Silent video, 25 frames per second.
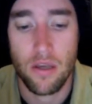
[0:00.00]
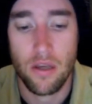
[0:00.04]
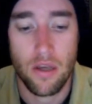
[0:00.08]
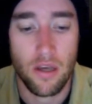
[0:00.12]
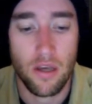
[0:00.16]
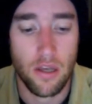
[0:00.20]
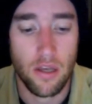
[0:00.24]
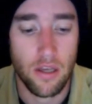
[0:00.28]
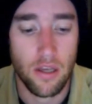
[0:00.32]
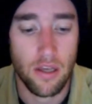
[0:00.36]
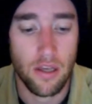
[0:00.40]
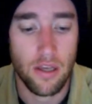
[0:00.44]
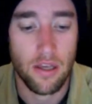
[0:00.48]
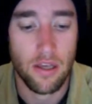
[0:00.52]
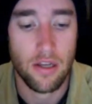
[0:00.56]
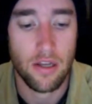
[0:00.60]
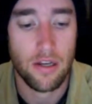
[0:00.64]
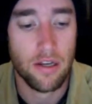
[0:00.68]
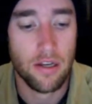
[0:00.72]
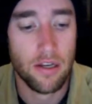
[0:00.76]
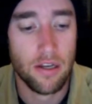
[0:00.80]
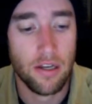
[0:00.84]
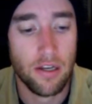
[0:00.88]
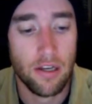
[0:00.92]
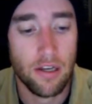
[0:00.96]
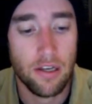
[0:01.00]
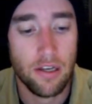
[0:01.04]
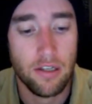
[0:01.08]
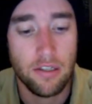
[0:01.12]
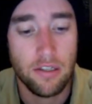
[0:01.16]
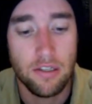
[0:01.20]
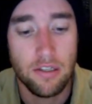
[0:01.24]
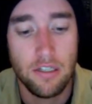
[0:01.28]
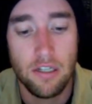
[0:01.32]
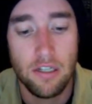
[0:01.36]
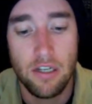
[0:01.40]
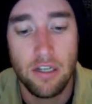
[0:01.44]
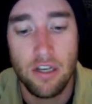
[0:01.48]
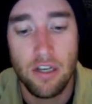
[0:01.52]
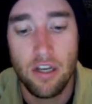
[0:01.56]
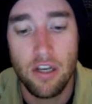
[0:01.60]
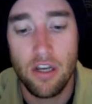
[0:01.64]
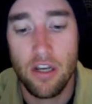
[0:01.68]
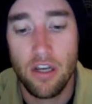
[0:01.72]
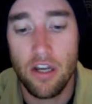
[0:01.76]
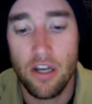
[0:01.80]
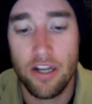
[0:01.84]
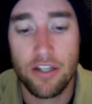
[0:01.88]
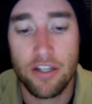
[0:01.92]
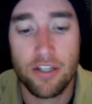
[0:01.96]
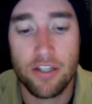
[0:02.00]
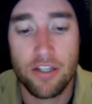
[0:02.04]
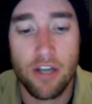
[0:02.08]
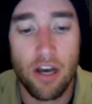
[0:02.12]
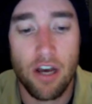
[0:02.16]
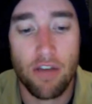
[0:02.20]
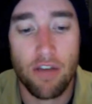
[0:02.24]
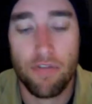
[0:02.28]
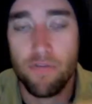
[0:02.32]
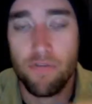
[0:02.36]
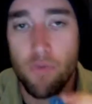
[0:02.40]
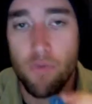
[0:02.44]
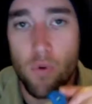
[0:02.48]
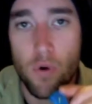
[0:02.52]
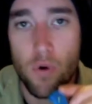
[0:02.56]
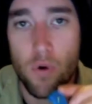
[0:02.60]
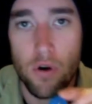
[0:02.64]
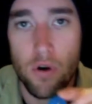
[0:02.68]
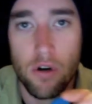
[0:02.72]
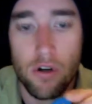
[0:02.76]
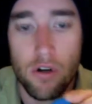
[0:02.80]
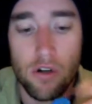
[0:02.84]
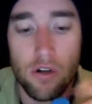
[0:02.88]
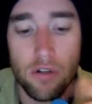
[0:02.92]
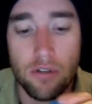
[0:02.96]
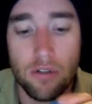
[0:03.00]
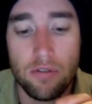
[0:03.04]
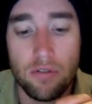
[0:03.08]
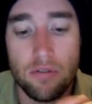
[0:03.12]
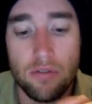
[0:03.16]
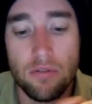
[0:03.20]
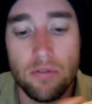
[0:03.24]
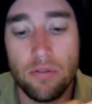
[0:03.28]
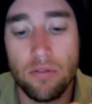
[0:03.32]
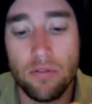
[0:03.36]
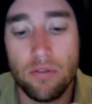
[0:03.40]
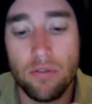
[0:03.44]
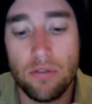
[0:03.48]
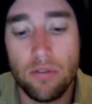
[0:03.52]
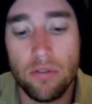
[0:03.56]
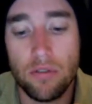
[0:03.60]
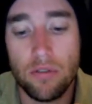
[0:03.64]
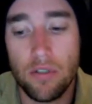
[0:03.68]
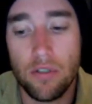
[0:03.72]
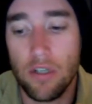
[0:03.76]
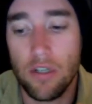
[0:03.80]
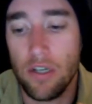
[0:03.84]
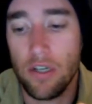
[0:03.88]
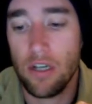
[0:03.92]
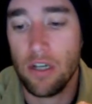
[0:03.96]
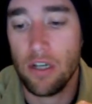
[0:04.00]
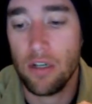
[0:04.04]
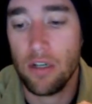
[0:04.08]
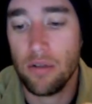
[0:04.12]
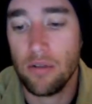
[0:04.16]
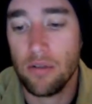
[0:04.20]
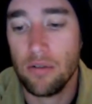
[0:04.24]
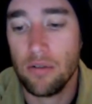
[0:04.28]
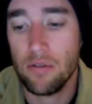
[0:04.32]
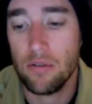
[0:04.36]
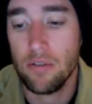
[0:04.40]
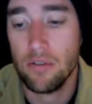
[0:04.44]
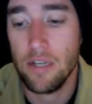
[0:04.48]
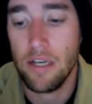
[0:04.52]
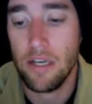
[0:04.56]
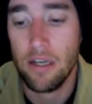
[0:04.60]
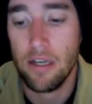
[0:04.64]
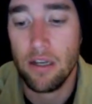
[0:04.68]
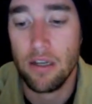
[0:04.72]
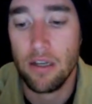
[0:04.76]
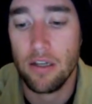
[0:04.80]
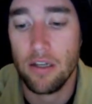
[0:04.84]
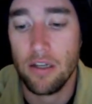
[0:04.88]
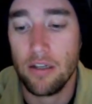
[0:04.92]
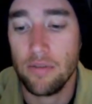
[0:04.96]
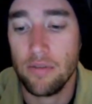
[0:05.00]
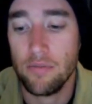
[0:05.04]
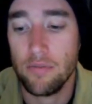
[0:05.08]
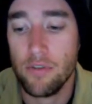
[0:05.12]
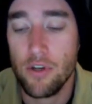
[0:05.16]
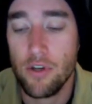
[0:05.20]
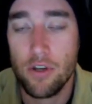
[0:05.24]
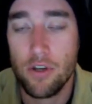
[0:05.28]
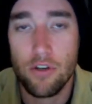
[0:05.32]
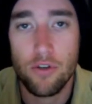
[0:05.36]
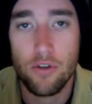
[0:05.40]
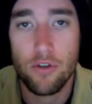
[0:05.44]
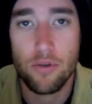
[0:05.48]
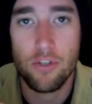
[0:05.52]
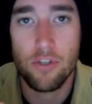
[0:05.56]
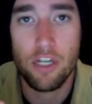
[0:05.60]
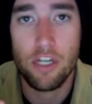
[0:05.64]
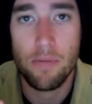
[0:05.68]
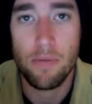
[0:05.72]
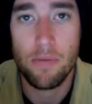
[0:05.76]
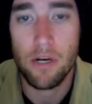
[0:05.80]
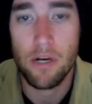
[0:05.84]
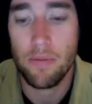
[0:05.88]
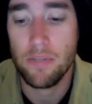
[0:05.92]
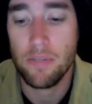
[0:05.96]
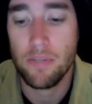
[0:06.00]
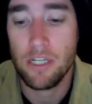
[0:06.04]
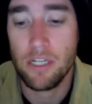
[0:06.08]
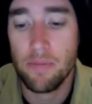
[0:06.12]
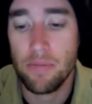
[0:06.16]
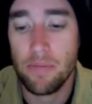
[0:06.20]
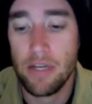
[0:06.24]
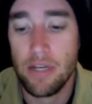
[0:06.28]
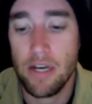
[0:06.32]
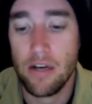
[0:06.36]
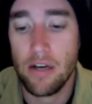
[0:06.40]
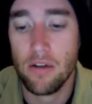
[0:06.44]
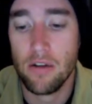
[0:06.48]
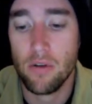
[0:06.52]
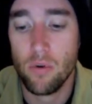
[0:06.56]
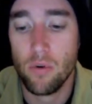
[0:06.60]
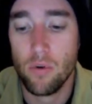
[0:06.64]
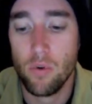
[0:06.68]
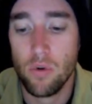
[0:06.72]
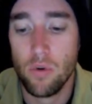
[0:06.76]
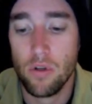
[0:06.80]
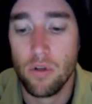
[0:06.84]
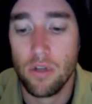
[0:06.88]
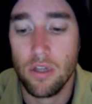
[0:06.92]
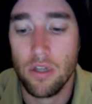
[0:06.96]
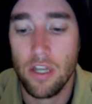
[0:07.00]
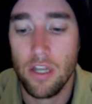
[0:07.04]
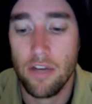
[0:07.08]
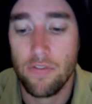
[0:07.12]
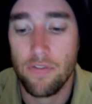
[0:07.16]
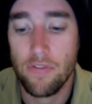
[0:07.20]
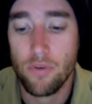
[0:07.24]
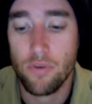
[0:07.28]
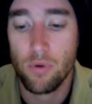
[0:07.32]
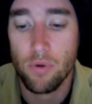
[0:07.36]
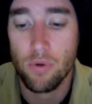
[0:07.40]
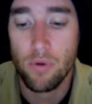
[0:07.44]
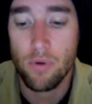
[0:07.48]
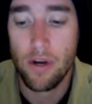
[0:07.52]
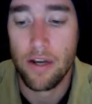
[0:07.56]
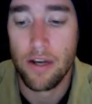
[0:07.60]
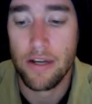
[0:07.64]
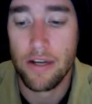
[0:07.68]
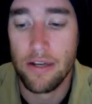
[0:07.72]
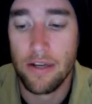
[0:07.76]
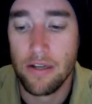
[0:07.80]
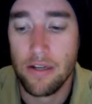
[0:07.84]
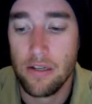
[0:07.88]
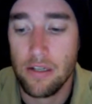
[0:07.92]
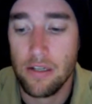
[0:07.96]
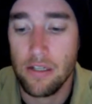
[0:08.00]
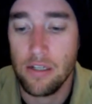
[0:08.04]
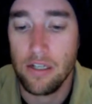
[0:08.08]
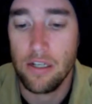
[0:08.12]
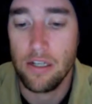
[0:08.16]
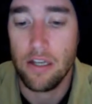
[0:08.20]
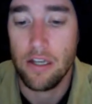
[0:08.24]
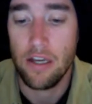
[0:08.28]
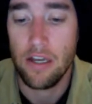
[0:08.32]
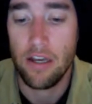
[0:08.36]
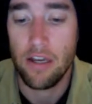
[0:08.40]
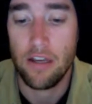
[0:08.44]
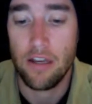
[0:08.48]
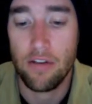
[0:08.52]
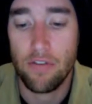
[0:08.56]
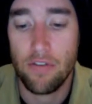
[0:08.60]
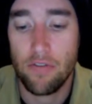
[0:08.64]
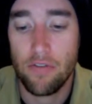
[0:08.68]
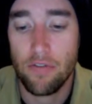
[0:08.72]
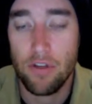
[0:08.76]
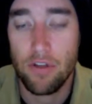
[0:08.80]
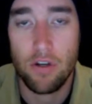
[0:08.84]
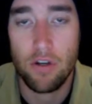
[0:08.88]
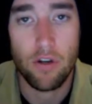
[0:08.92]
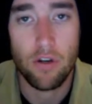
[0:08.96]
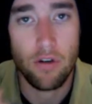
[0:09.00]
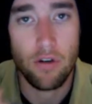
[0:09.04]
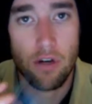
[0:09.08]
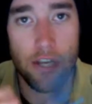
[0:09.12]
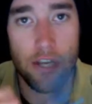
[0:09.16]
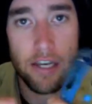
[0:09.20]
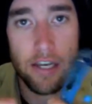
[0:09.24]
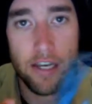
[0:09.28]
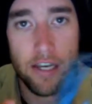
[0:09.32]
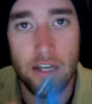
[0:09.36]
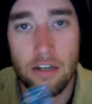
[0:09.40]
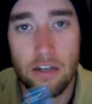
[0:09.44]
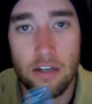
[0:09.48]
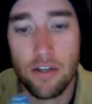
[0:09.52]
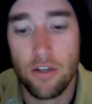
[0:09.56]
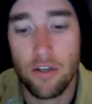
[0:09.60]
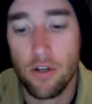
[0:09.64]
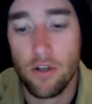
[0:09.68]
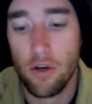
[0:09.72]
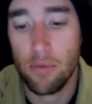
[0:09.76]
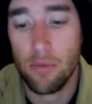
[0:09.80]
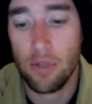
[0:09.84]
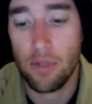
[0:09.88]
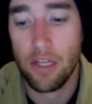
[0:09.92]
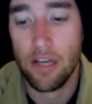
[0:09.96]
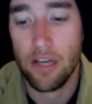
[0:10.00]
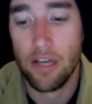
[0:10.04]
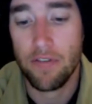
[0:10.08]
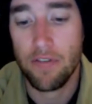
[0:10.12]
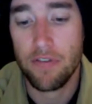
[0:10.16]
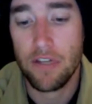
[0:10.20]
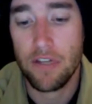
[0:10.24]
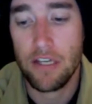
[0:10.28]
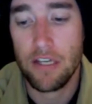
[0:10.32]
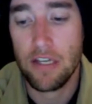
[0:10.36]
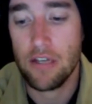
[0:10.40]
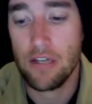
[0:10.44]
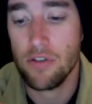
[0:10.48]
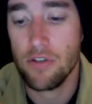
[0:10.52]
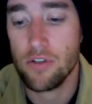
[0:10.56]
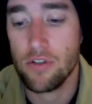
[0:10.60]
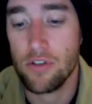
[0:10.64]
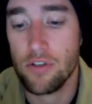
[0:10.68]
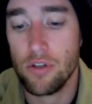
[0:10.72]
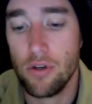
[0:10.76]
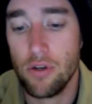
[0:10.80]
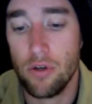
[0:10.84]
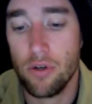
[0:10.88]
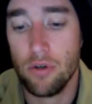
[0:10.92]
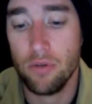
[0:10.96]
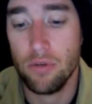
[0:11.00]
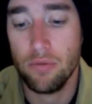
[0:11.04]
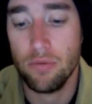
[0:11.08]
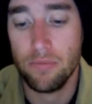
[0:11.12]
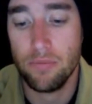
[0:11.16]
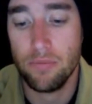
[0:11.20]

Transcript: And it's got four, you can do tip up, tip down, or left or right. And again, I'm a lefty, so